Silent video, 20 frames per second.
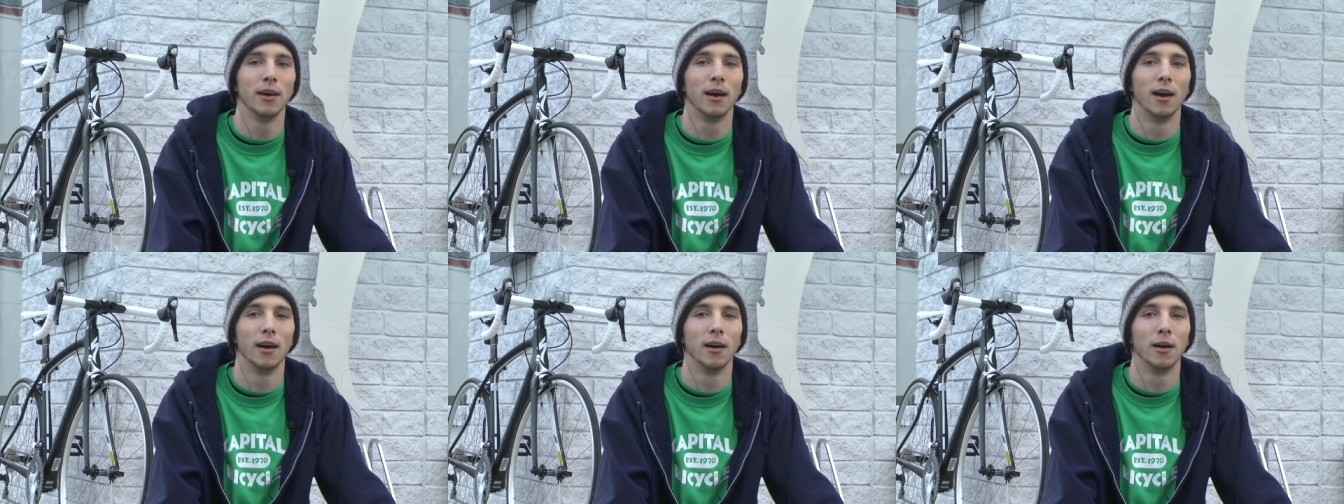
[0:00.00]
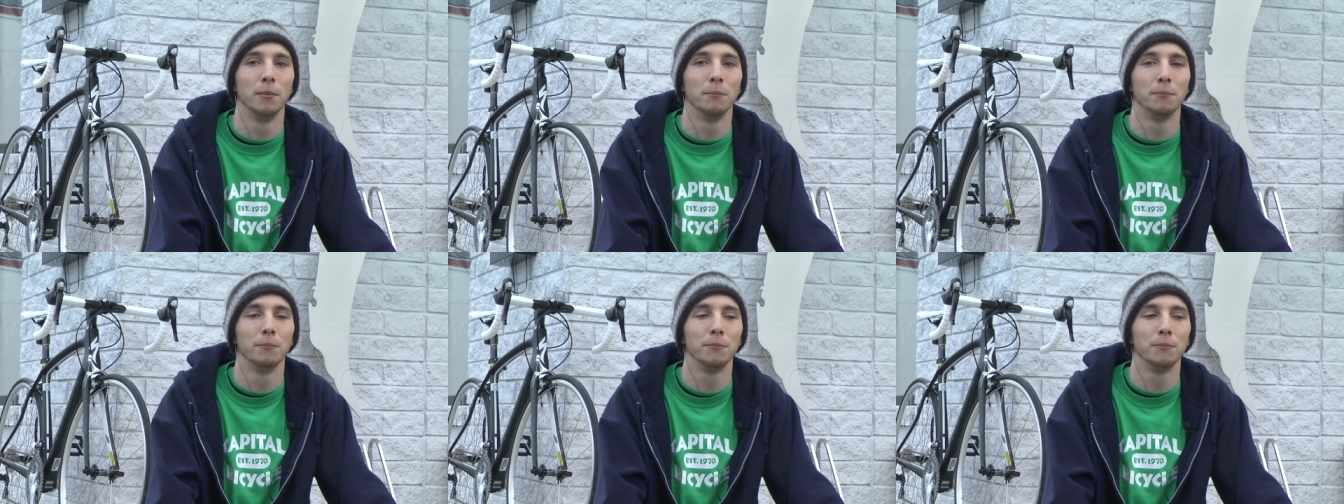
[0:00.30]

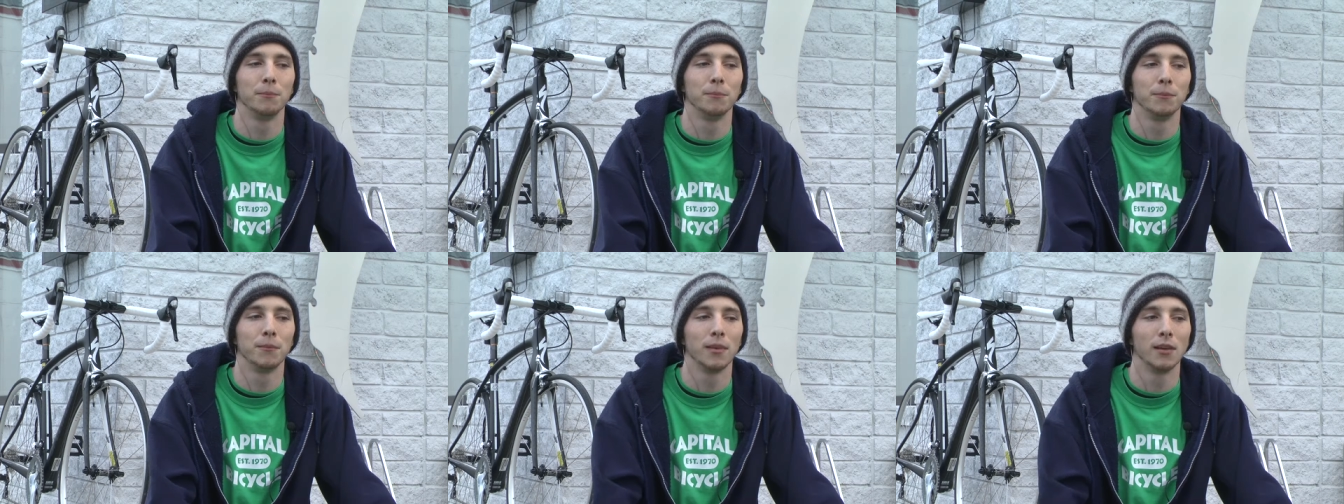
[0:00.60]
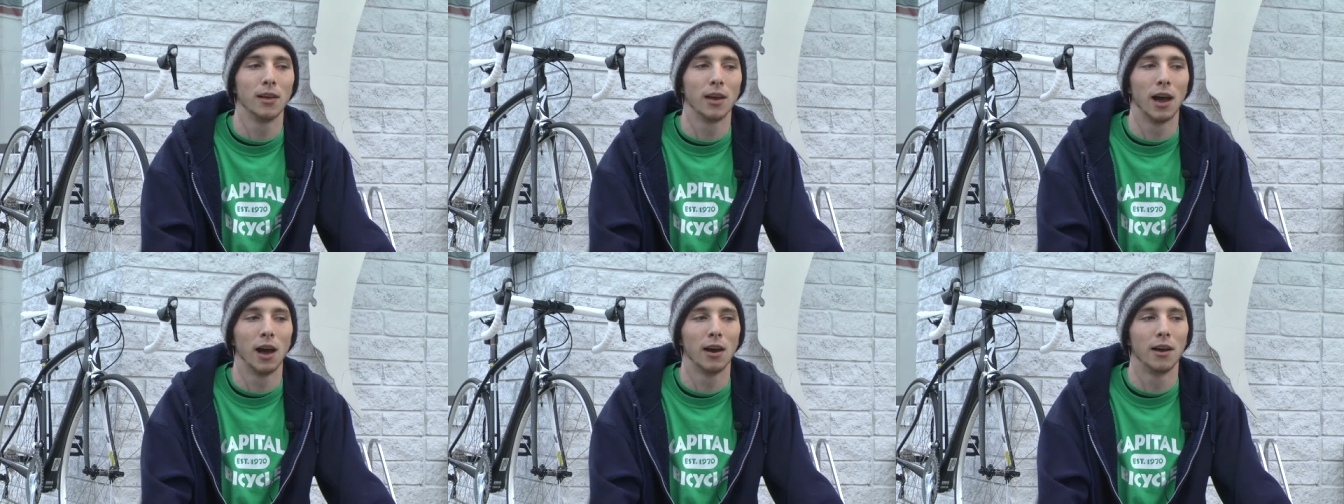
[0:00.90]
Um,
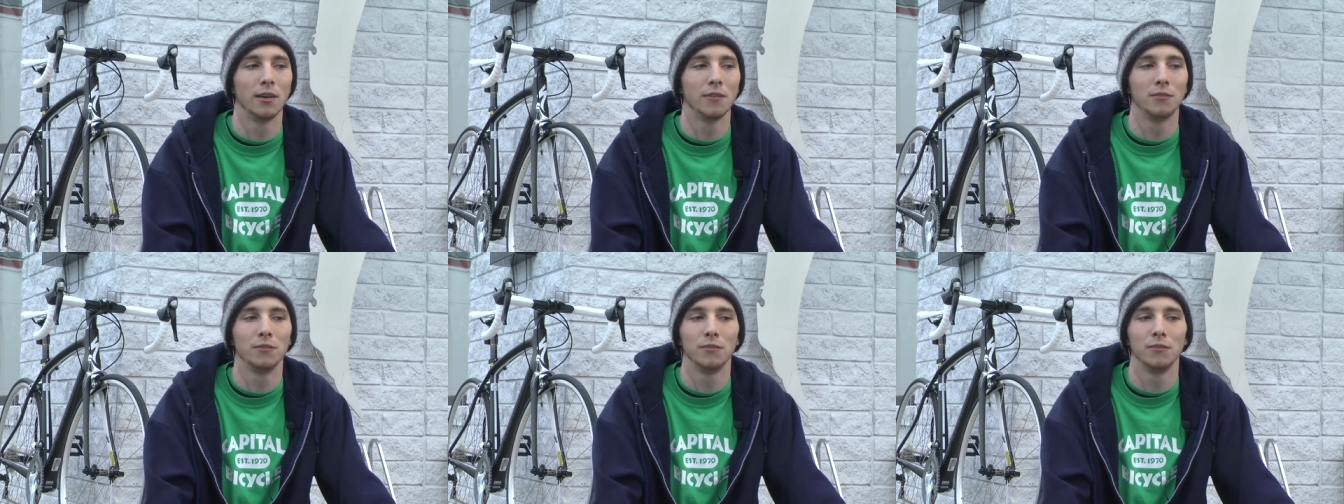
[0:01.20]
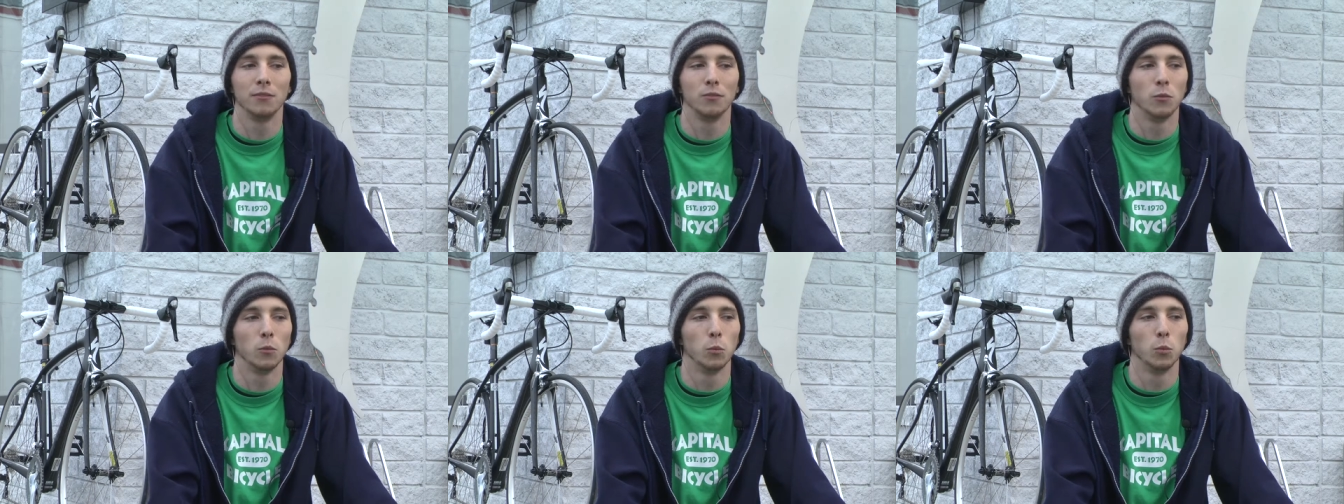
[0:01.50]
I
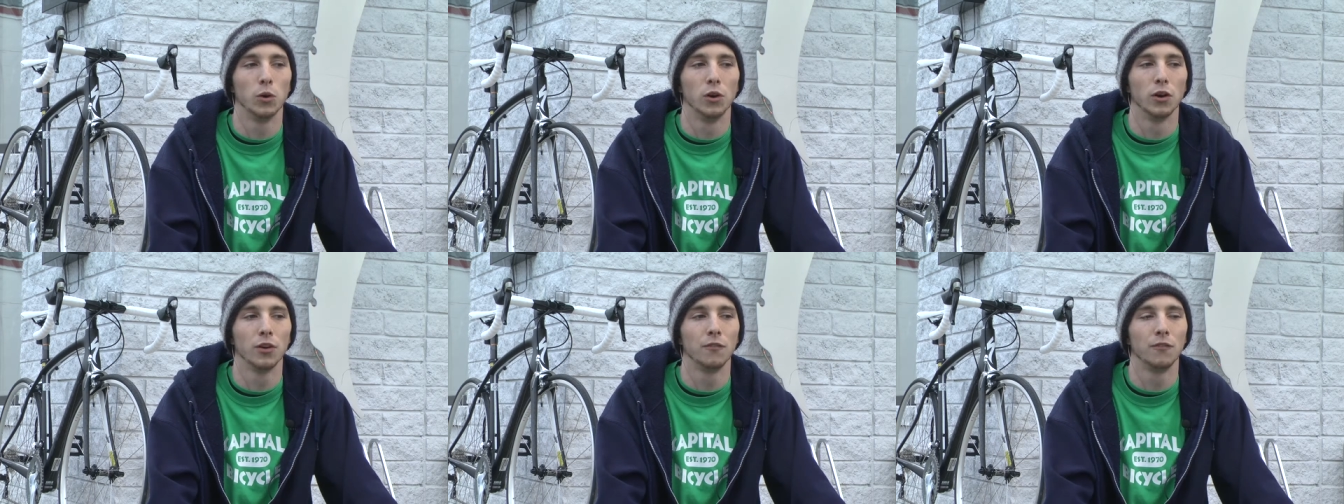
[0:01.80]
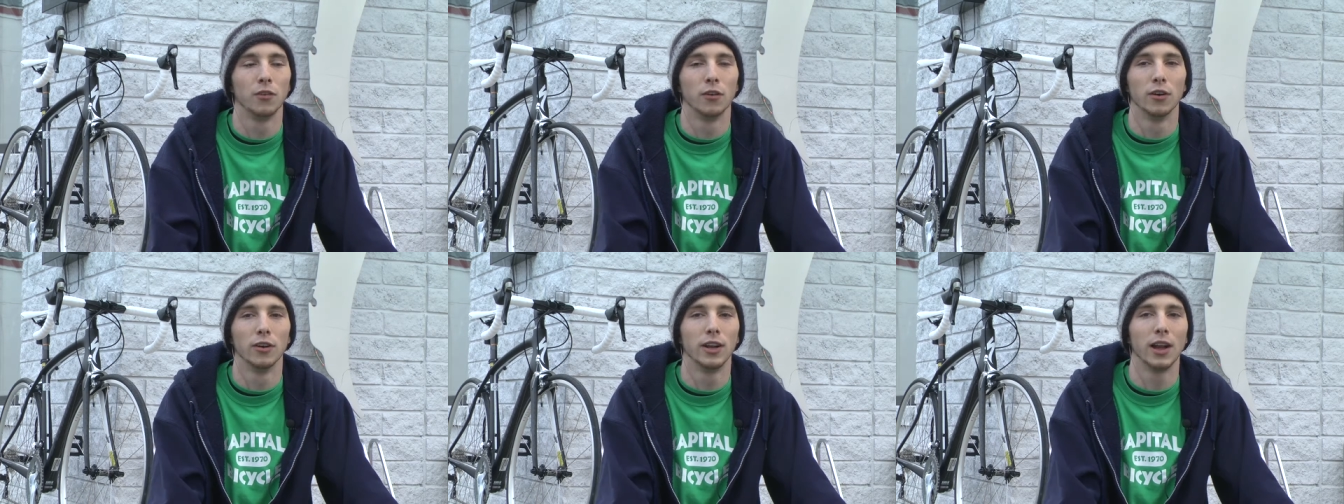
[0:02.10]
worked
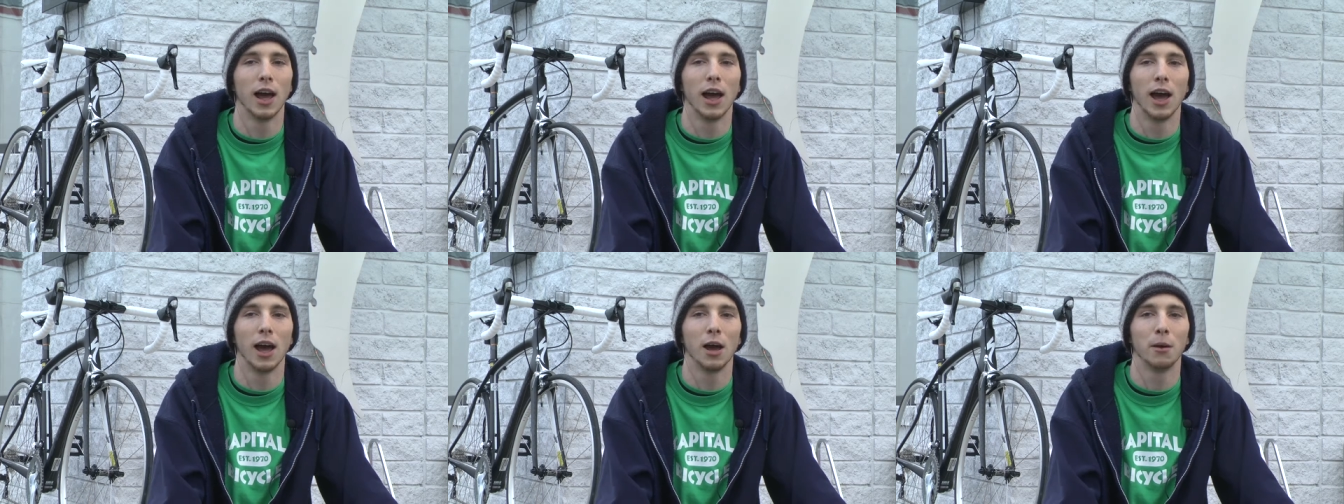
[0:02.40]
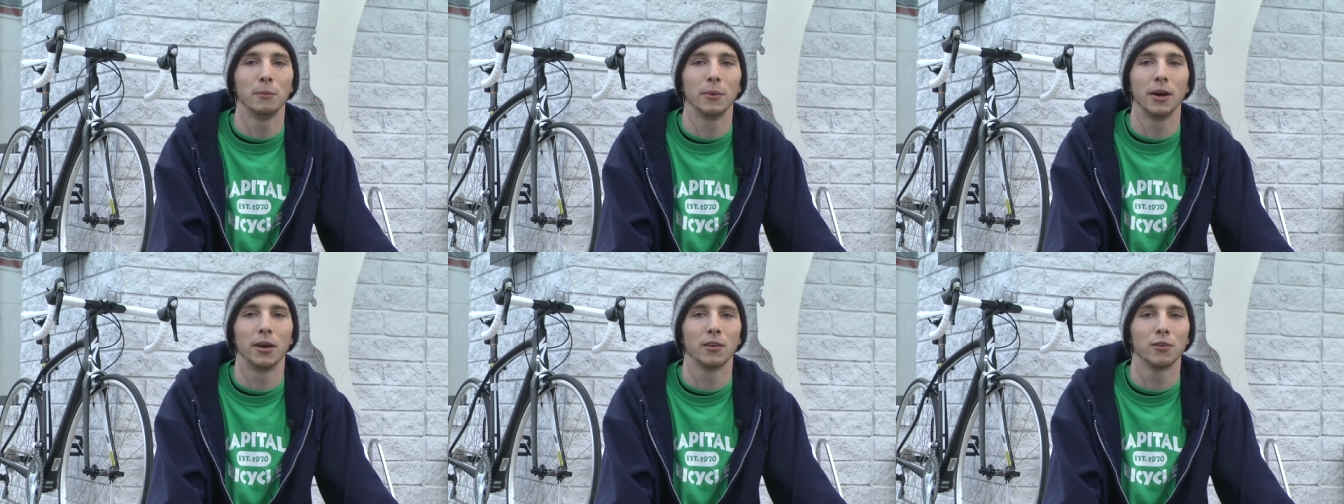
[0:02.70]
full
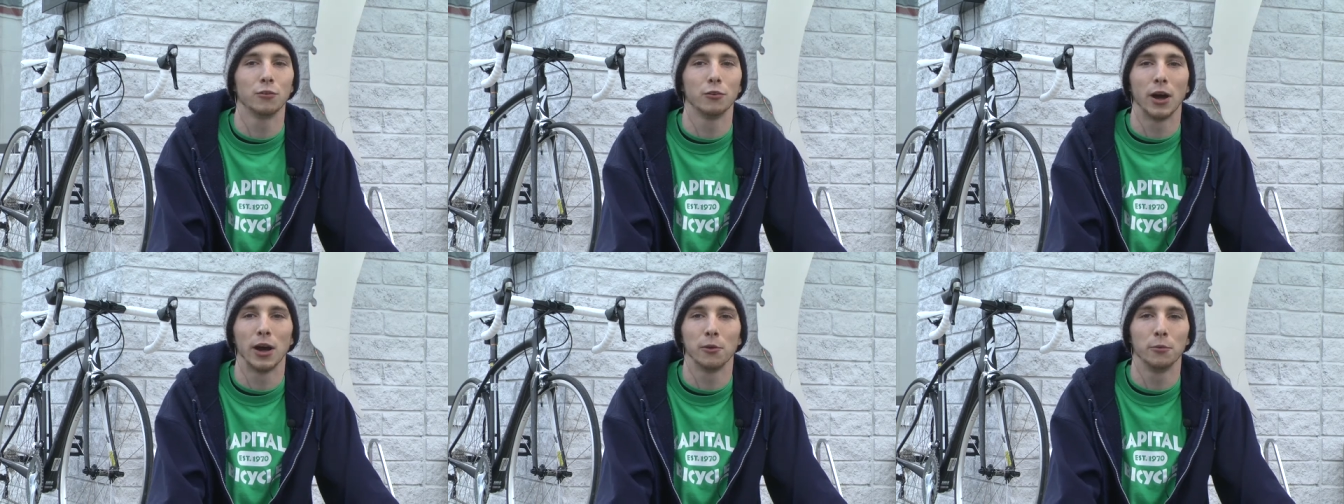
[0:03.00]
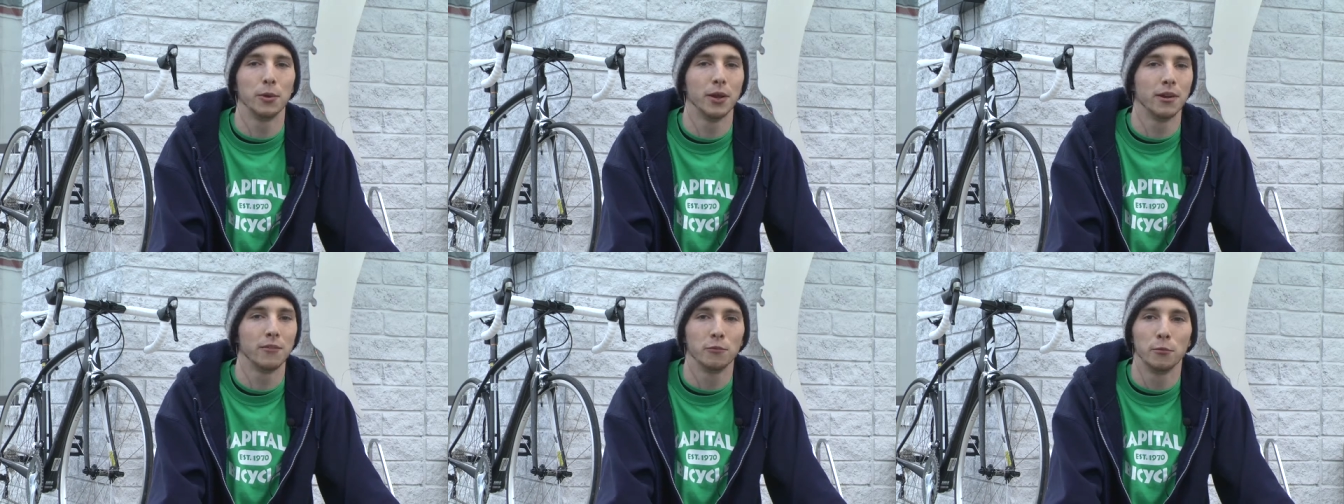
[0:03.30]
time, I
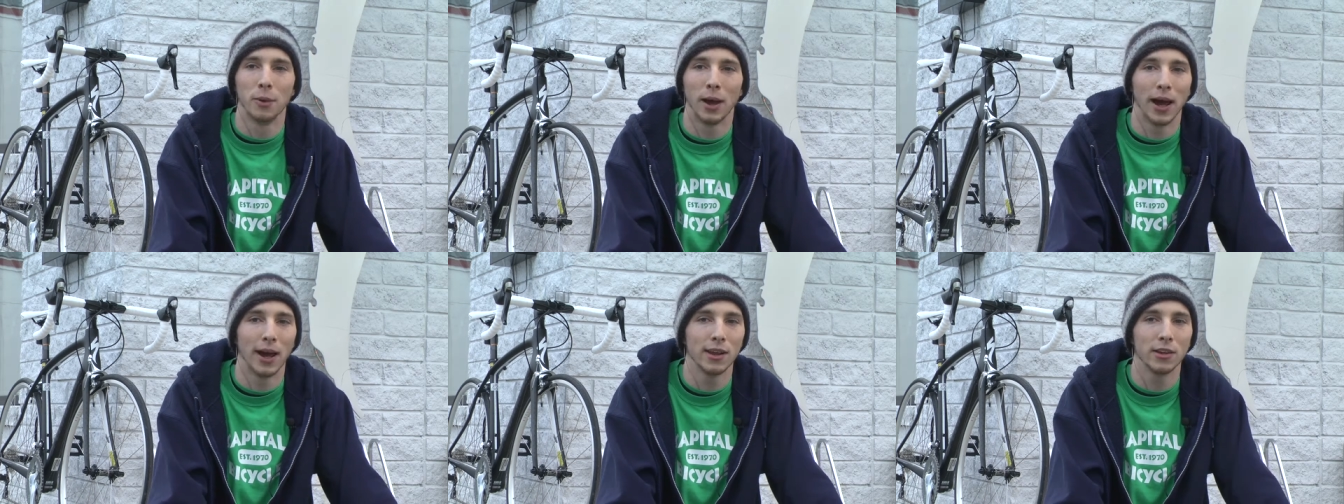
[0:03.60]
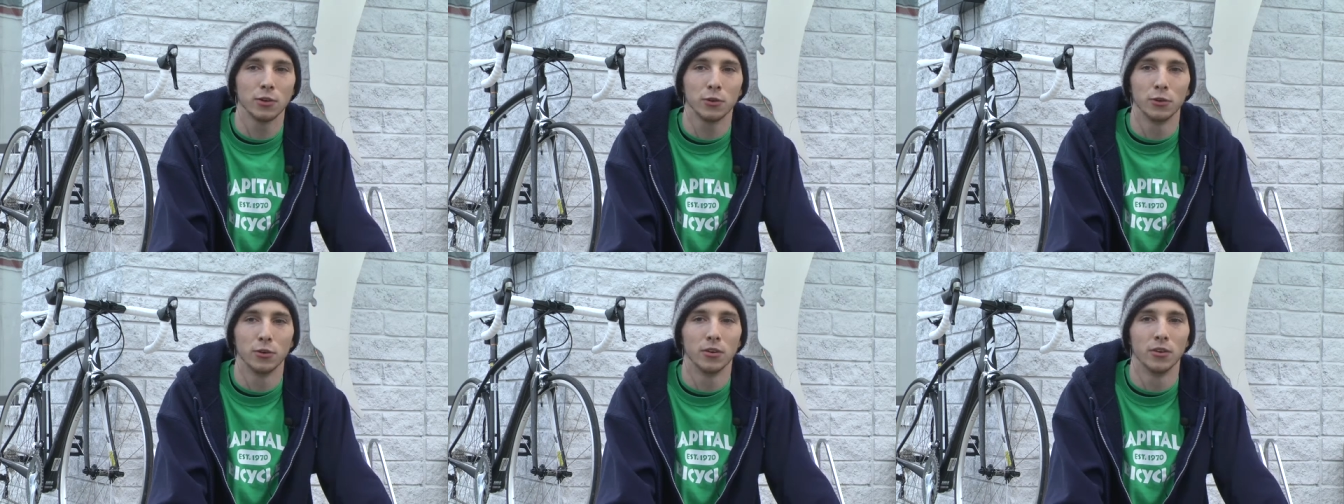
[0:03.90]
graduated from high
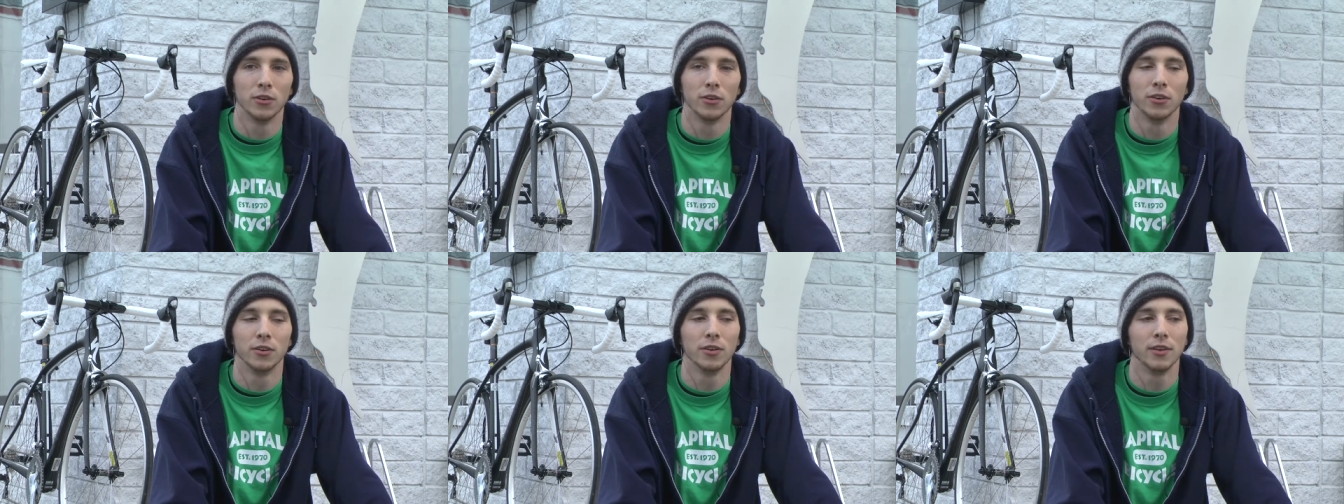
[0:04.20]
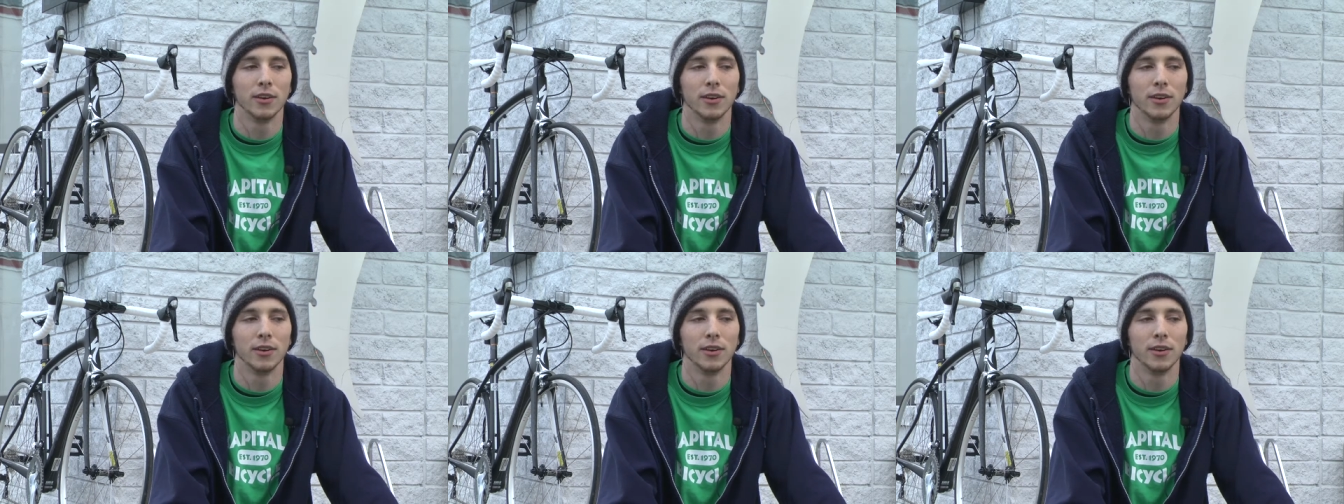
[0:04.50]
school,